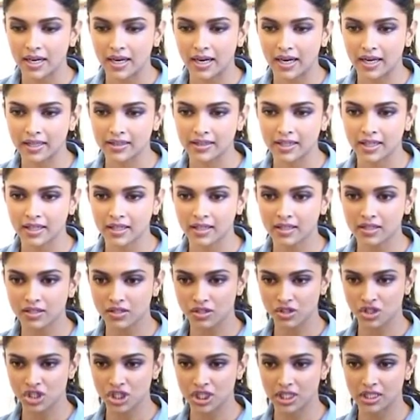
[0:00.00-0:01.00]
I think
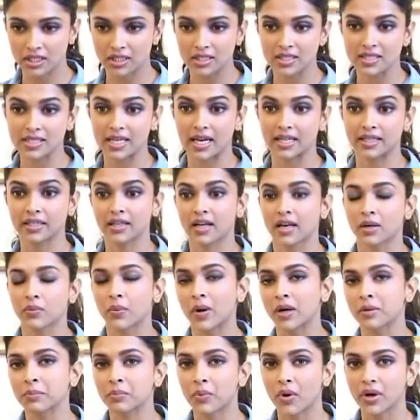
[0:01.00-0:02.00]
she decided at
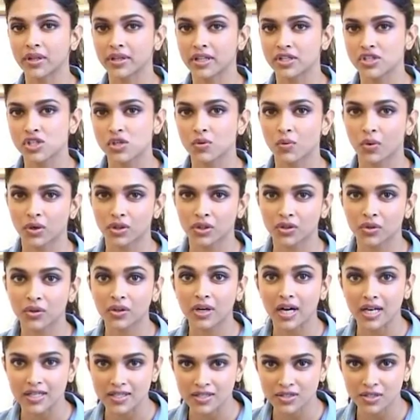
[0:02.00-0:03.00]
one point that she wanted to
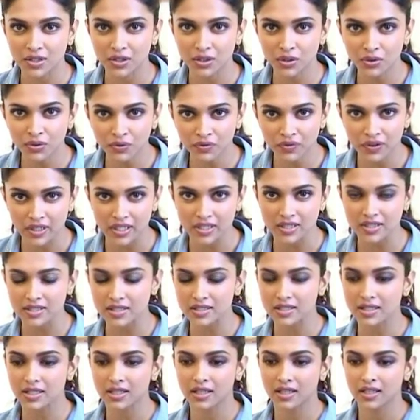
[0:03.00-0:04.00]
cast a new
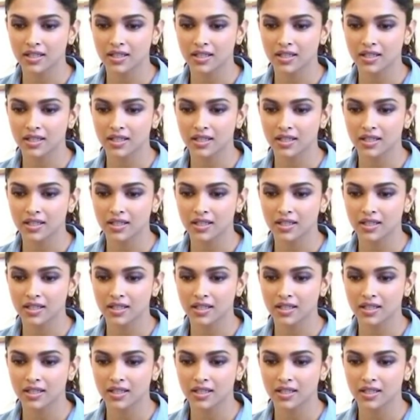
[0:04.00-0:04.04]
face.